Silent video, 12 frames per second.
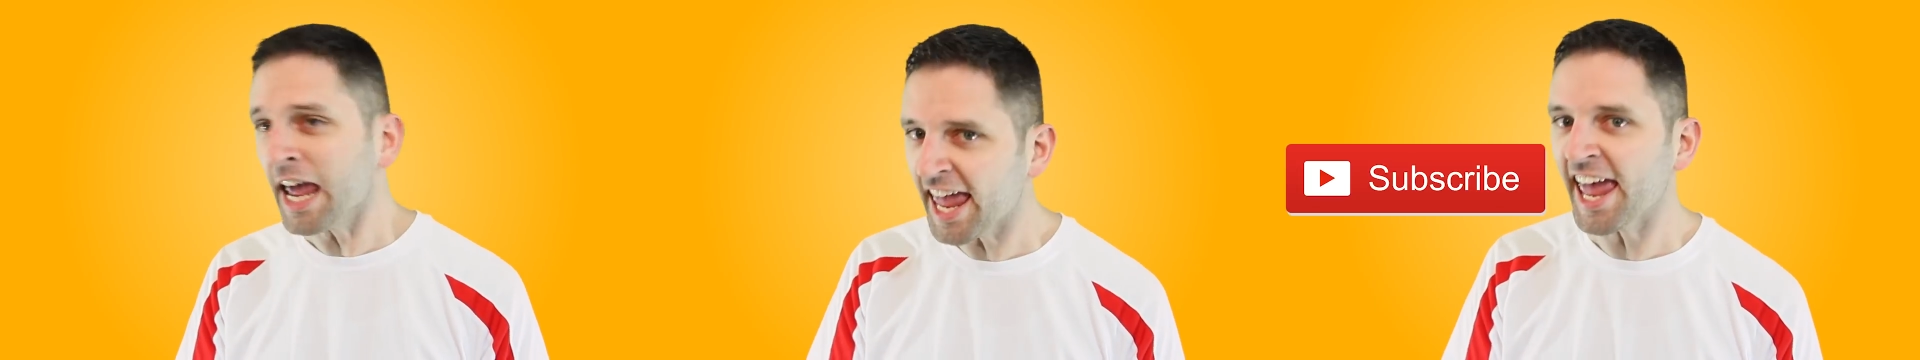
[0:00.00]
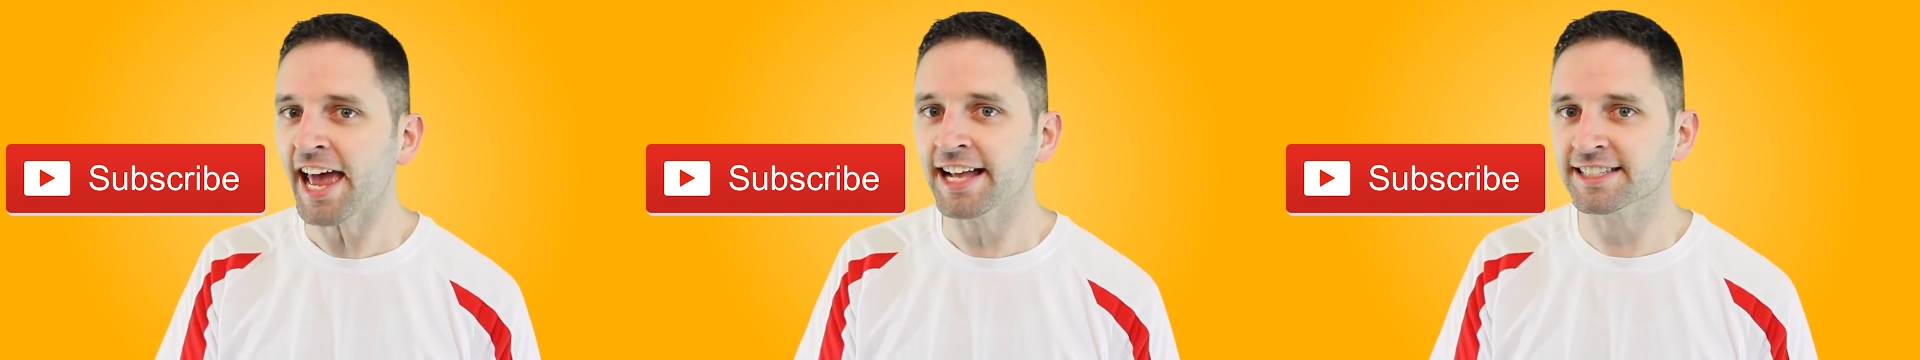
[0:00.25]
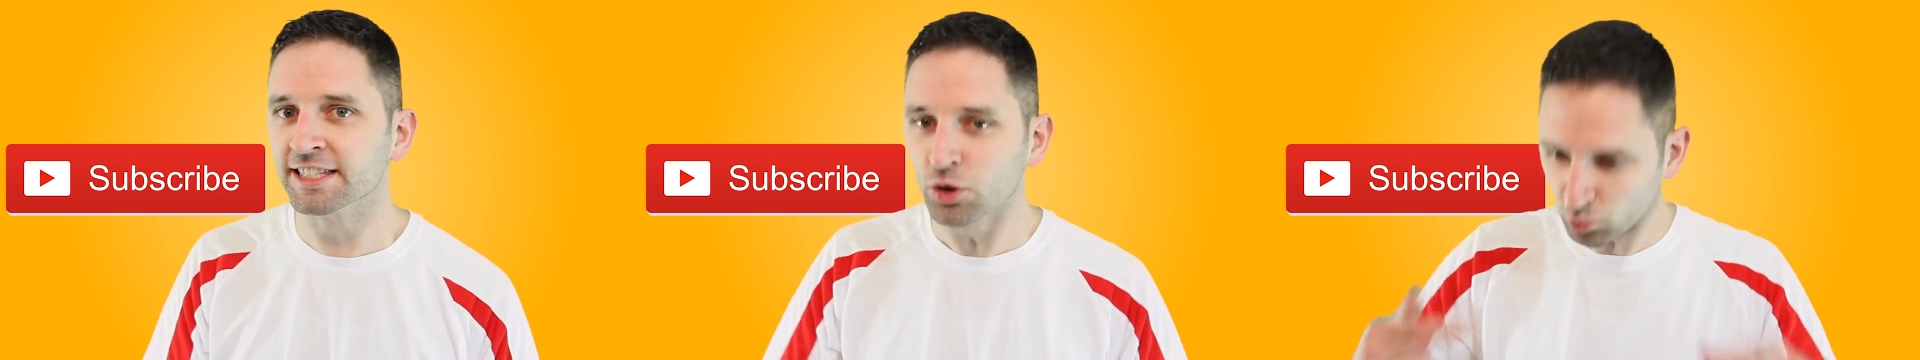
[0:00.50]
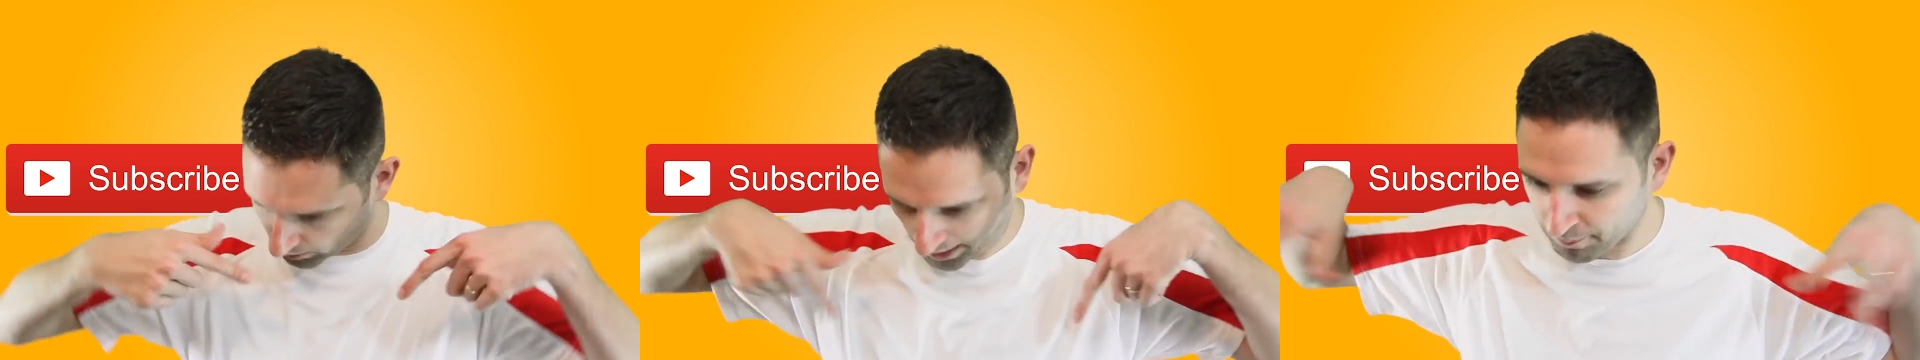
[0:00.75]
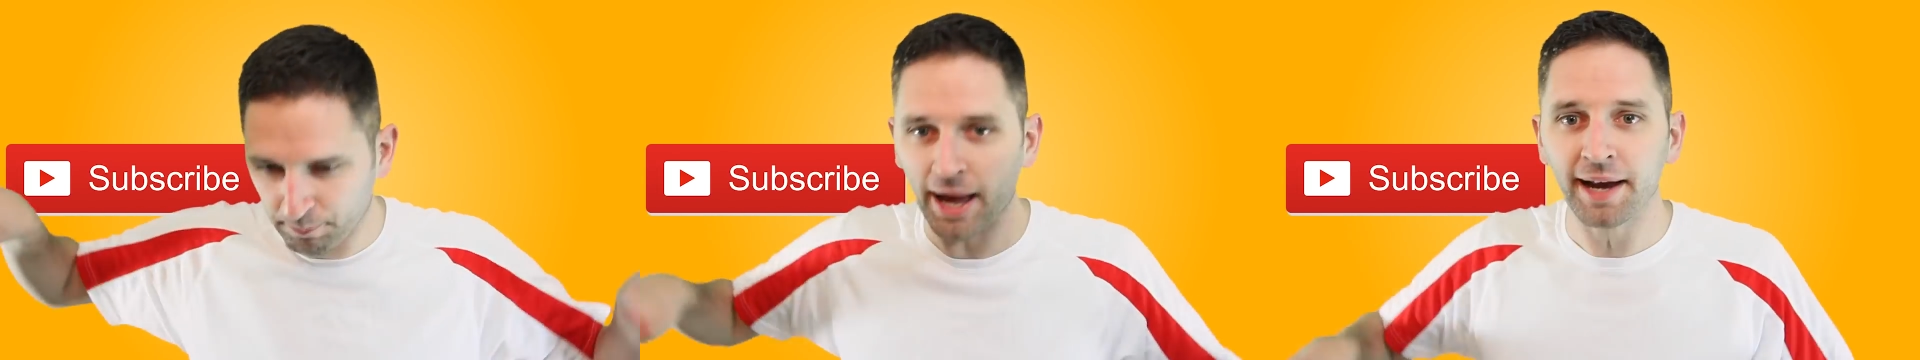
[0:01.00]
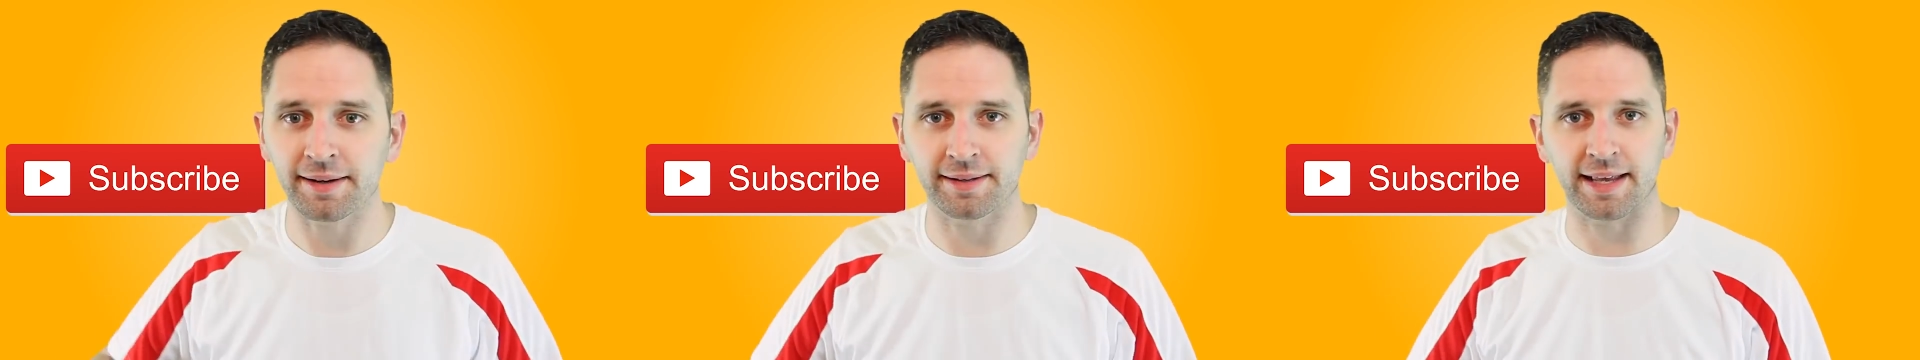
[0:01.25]
it's the red
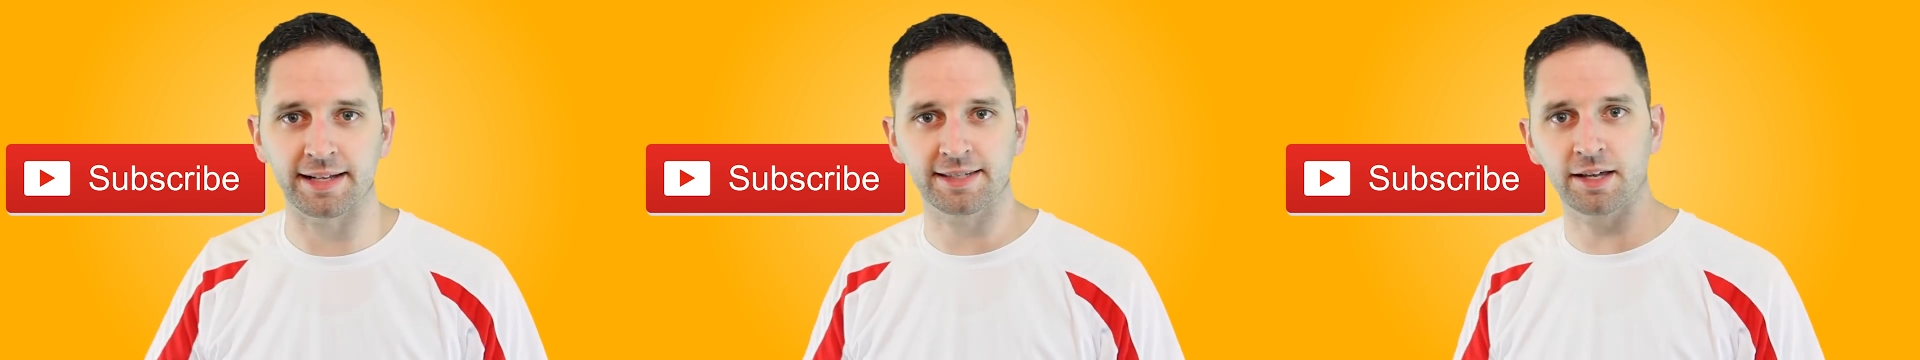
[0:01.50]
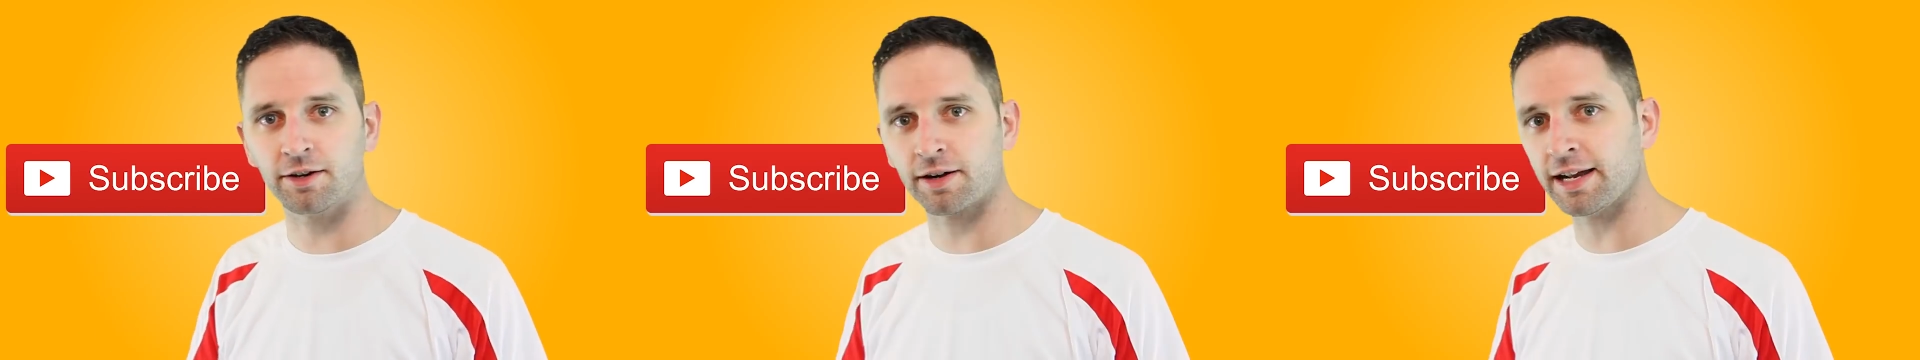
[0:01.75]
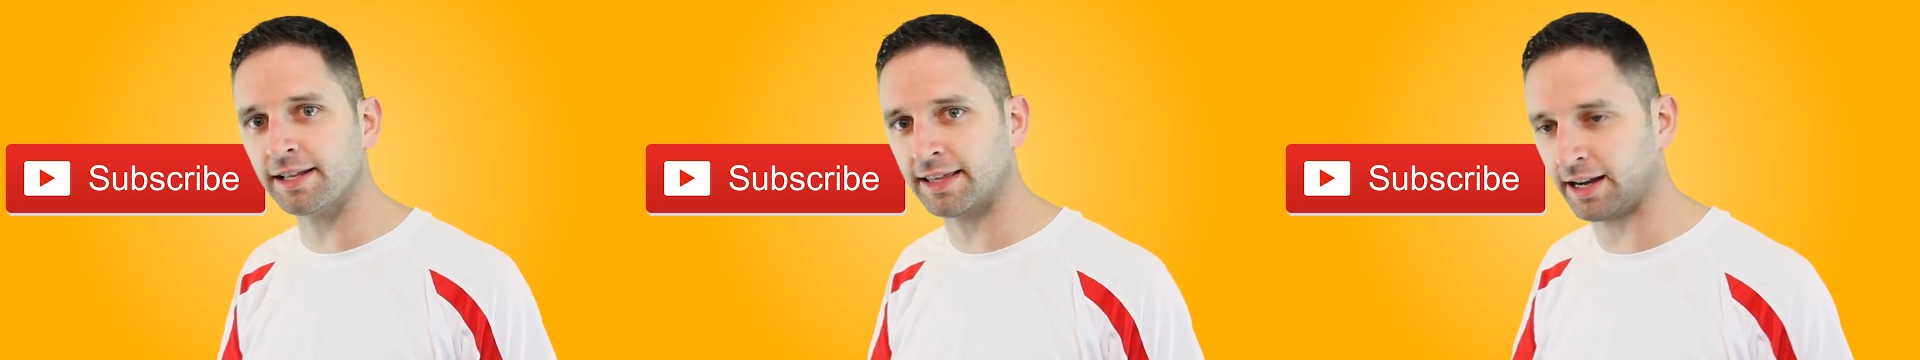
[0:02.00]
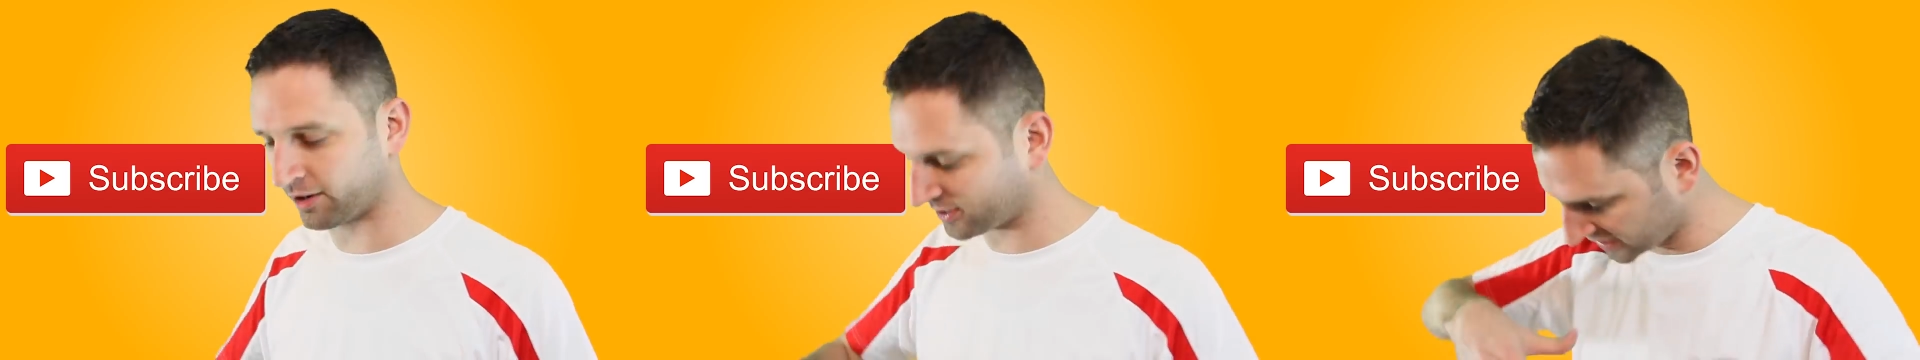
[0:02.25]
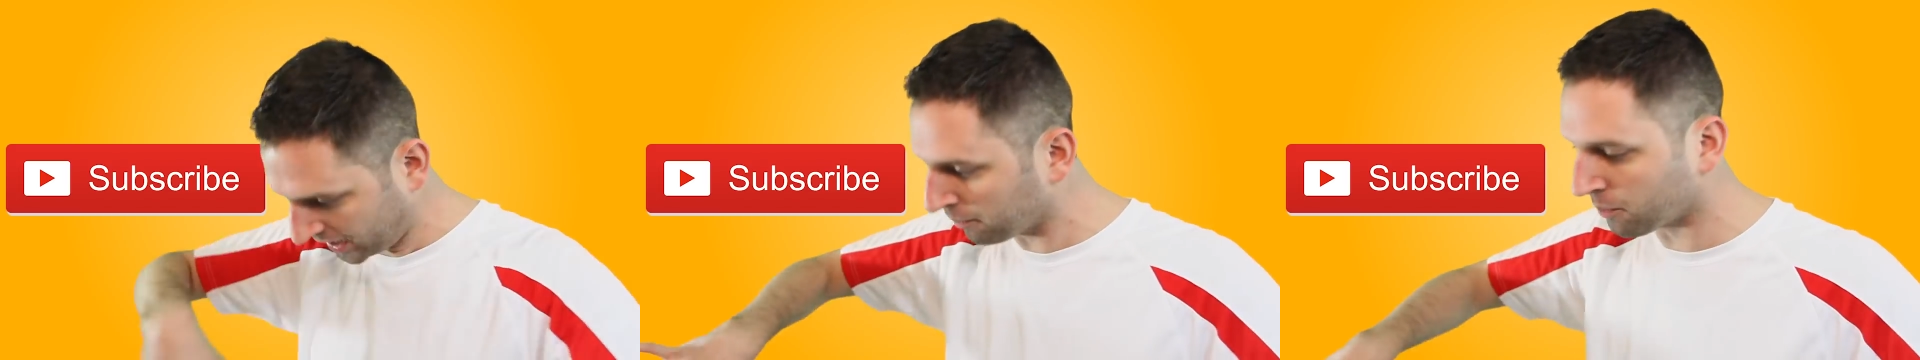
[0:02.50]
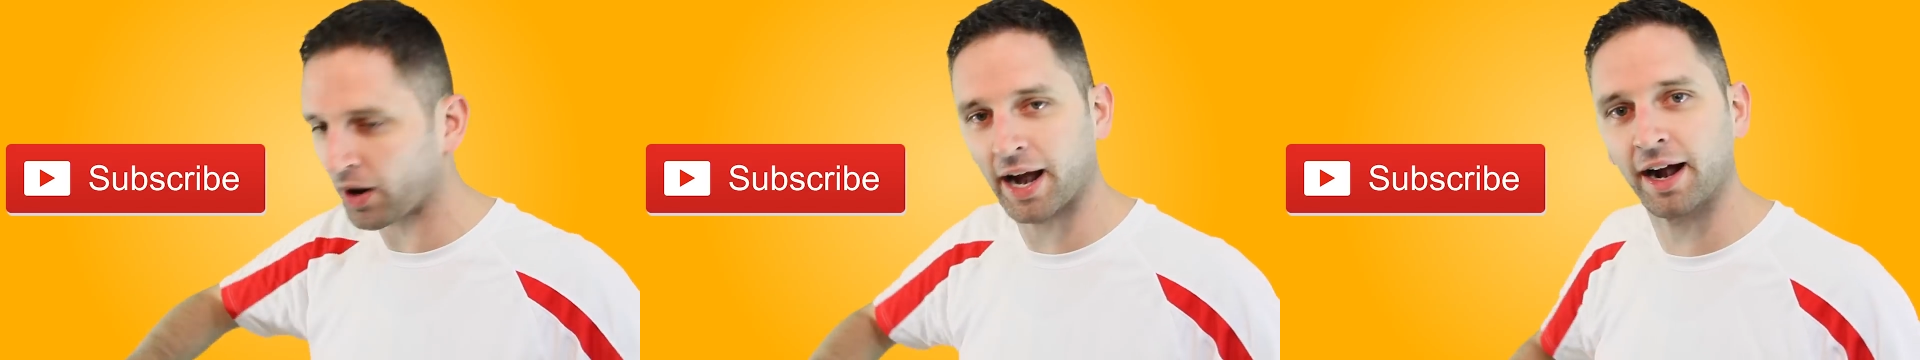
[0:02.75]
button that's underneath here
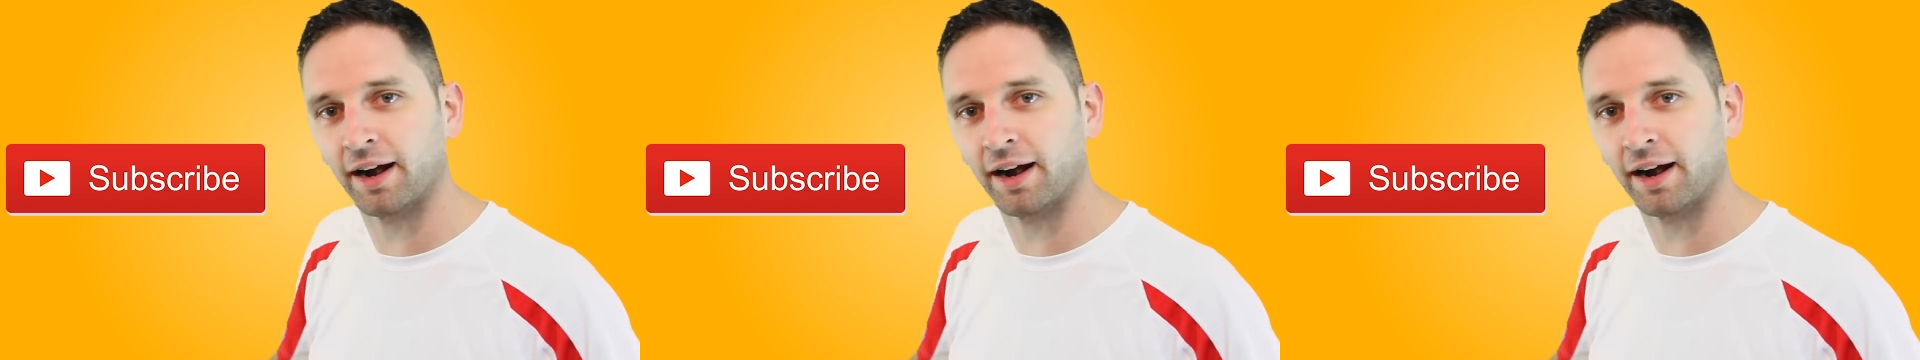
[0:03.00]
somewhere.